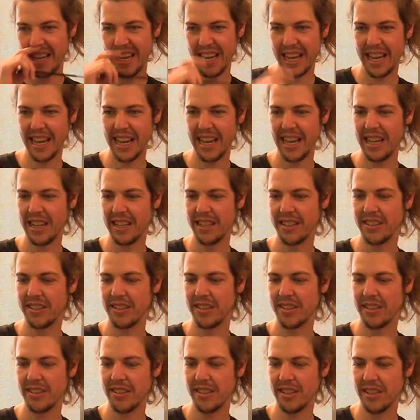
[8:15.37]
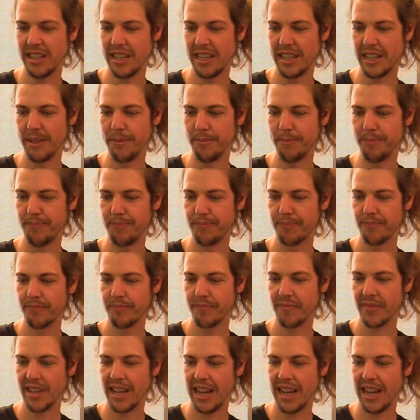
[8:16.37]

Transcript: And um,